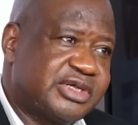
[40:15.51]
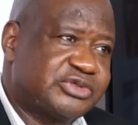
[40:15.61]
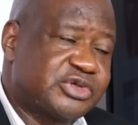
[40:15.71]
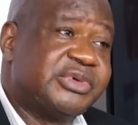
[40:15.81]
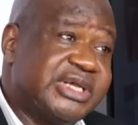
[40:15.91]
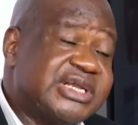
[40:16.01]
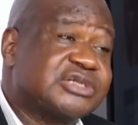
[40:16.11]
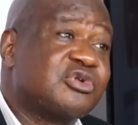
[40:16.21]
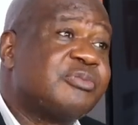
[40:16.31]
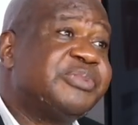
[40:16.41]
some
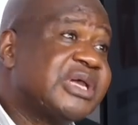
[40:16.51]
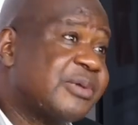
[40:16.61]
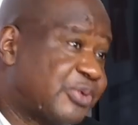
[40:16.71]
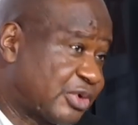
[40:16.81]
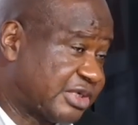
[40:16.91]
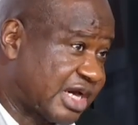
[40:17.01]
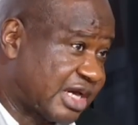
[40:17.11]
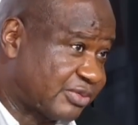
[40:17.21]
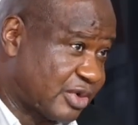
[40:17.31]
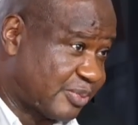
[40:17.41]
leaders of bigger
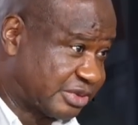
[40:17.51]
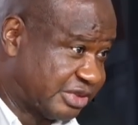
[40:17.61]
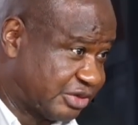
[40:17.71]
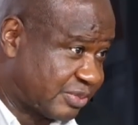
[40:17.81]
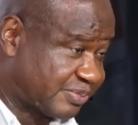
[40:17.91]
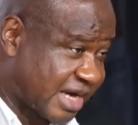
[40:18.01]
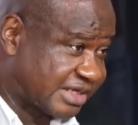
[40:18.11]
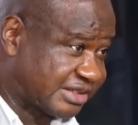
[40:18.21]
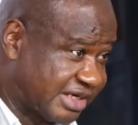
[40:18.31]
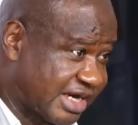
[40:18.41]
political opposition
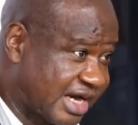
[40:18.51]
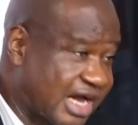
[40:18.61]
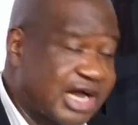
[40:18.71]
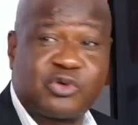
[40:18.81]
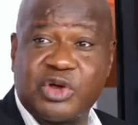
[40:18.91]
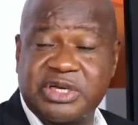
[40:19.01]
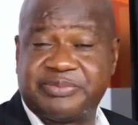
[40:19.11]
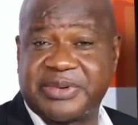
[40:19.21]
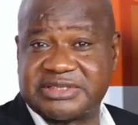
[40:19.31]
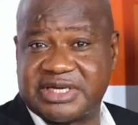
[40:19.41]
parties here are calling
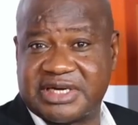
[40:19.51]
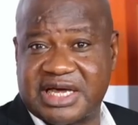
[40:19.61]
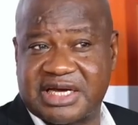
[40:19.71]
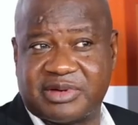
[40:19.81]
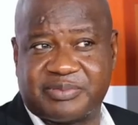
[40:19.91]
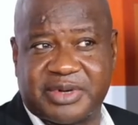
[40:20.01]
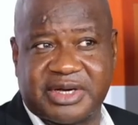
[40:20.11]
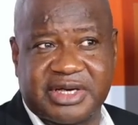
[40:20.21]
President Adama,